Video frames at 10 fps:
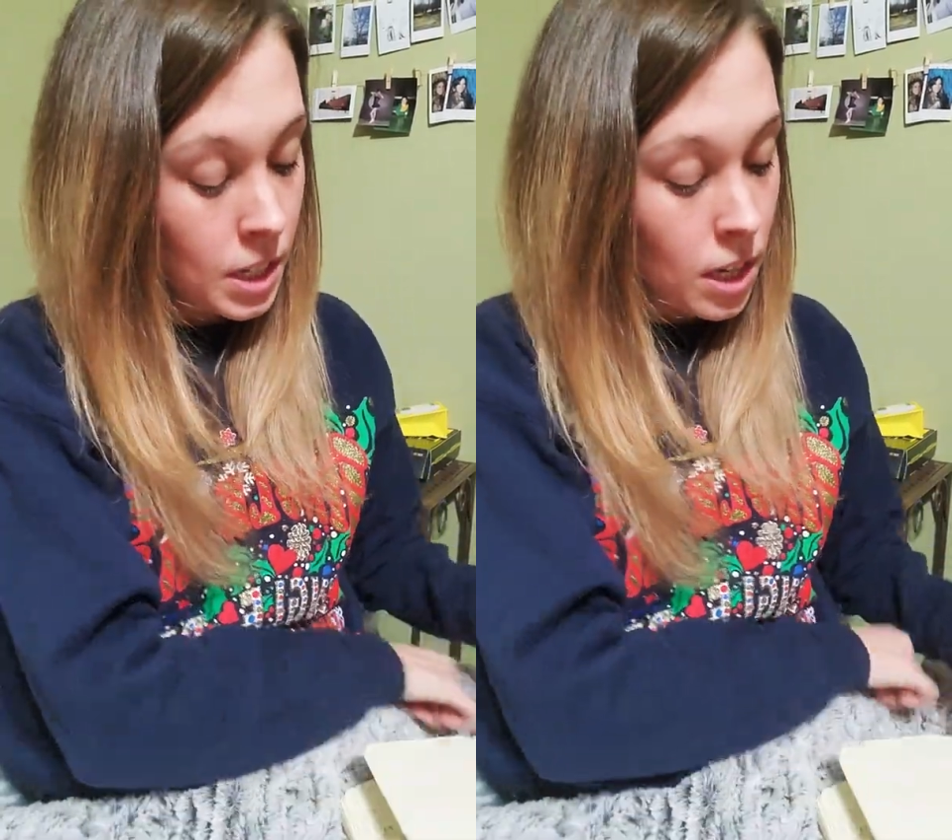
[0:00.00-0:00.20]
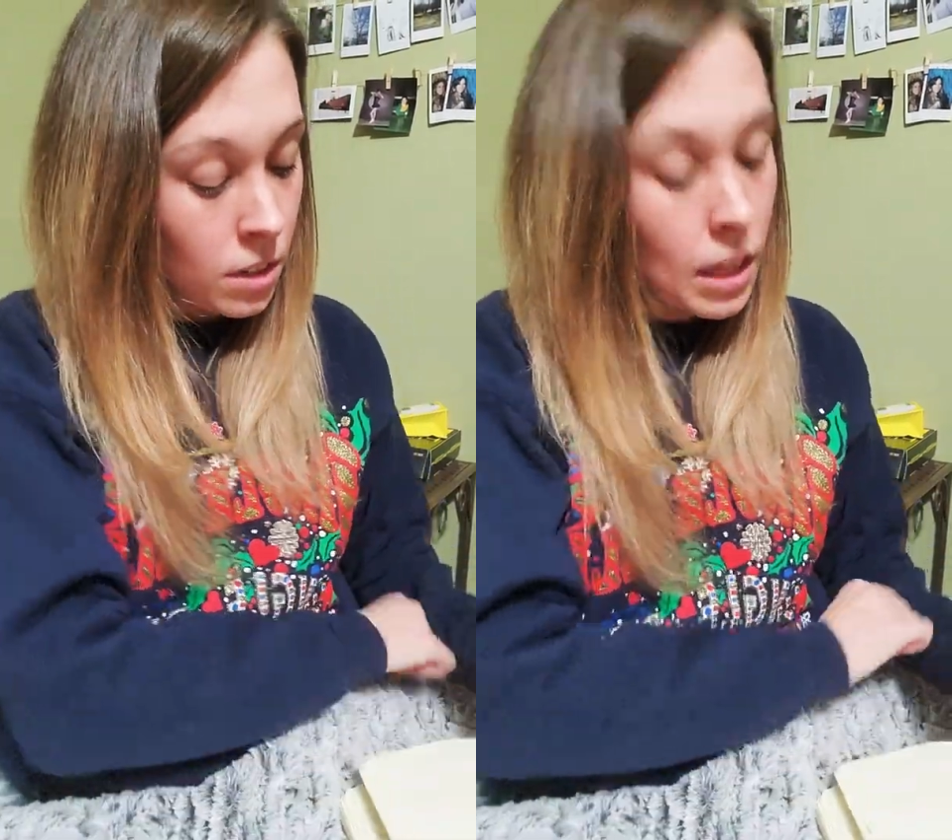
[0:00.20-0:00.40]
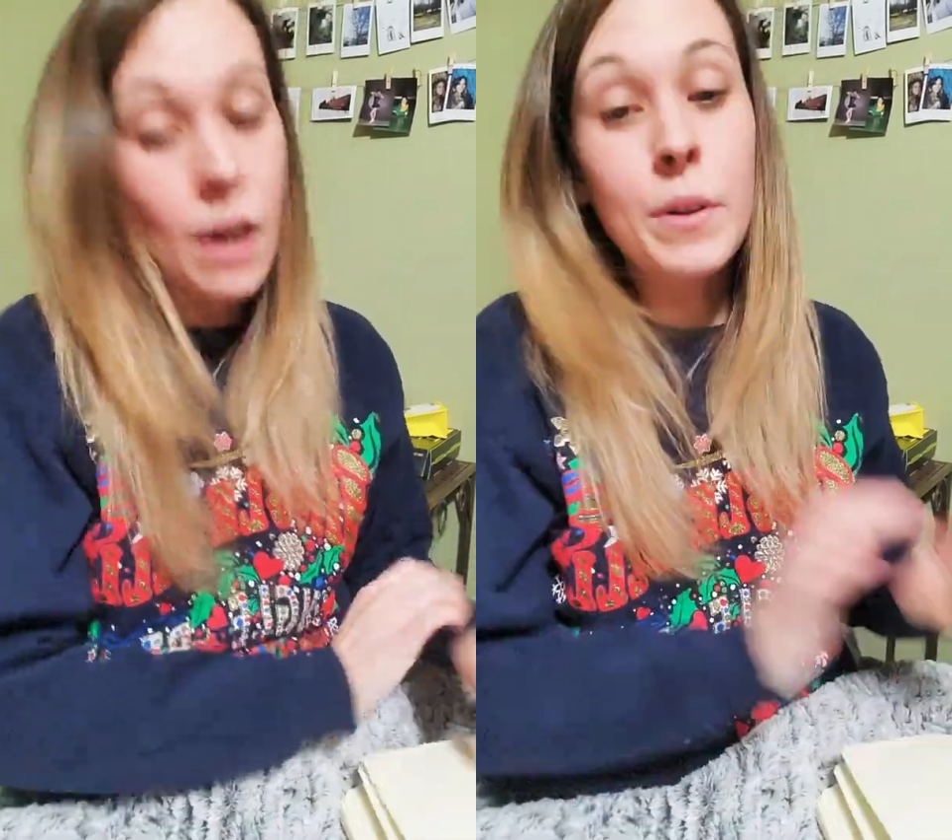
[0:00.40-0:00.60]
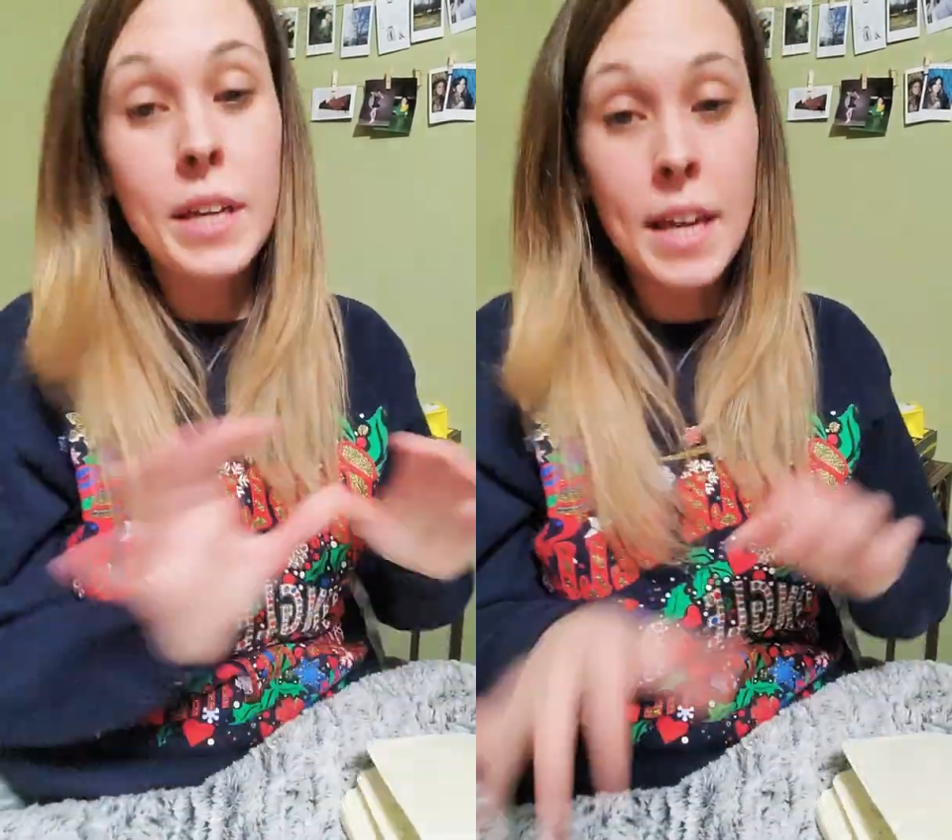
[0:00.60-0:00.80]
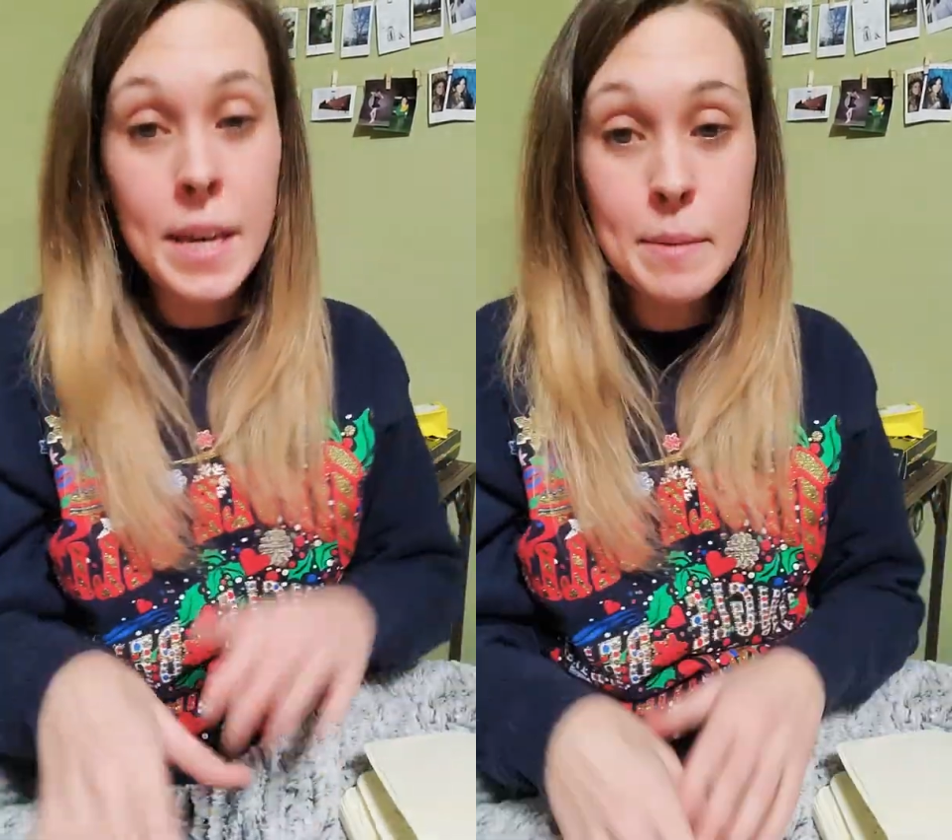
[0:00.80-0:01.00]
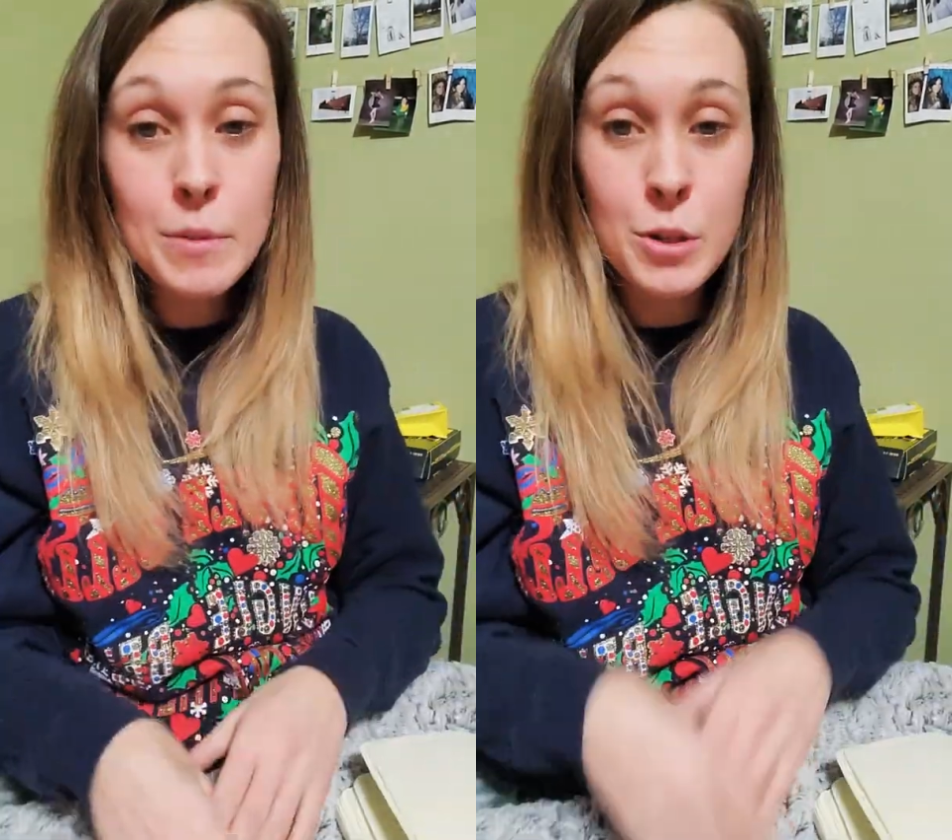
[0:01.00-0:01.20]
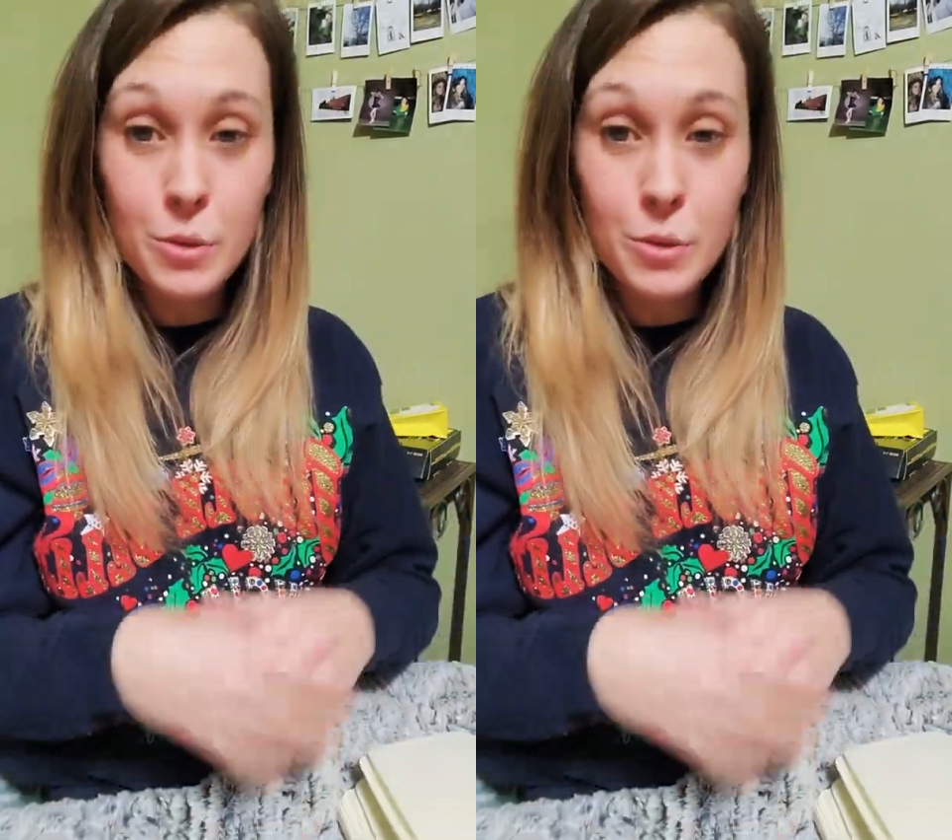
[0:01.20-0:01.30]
allowing him to